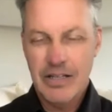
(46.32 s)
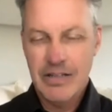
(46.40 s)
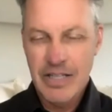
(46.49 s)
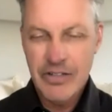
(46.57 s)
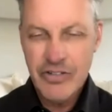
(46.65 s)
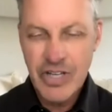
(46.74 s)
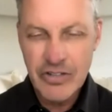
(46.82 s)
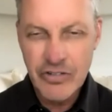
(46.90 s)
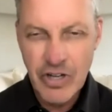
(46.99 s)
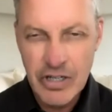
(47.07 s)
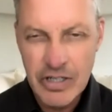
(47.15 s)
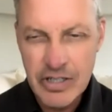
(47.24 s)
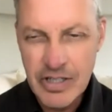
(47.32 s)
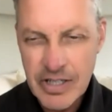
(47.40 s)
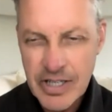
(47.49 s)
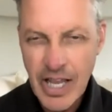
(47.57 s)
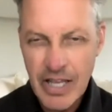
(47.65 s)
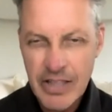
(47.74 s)
Let's get started.
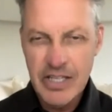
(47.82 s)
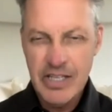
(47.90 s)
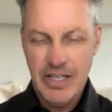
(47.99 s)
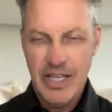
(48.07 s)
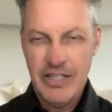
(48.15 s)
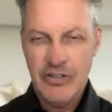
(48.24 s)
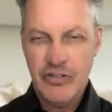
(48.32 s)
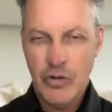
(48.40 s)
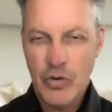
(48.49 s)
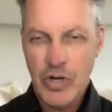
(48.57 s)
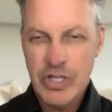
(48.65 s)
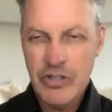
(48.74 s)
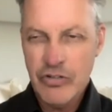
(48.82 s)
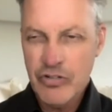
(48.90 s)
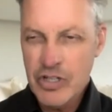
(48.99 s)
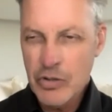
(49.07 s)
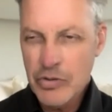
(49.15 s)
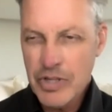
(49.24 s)
Cathy, it's so great to see
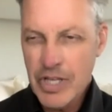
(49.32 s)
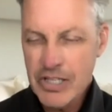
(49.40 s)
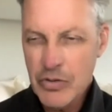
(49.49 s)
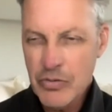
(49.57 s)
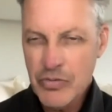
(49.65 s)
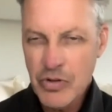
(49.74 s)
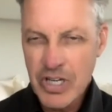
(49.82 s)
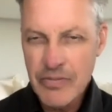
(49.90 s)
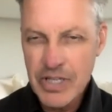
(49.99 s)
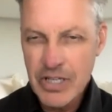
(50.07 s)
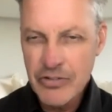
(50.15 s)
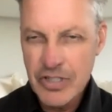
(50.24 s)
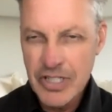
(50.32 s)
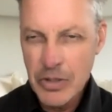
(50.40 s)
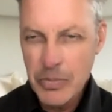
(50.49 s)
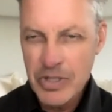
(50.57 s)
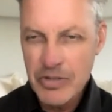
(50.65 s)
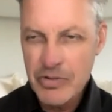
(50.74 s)
you. Thank you for giving us a little
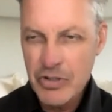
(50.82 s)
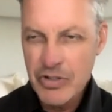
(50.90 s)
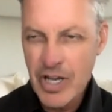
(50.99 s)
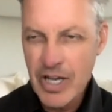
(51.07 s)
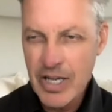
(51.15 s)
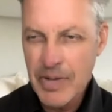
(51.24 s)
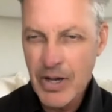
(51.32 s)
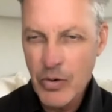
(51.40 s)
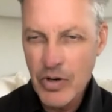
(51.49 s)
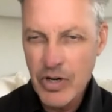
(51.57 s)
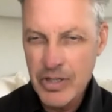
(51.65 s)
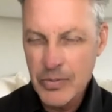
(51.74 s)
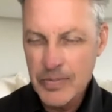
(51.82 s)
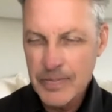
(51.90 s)
bit of your time. How are you?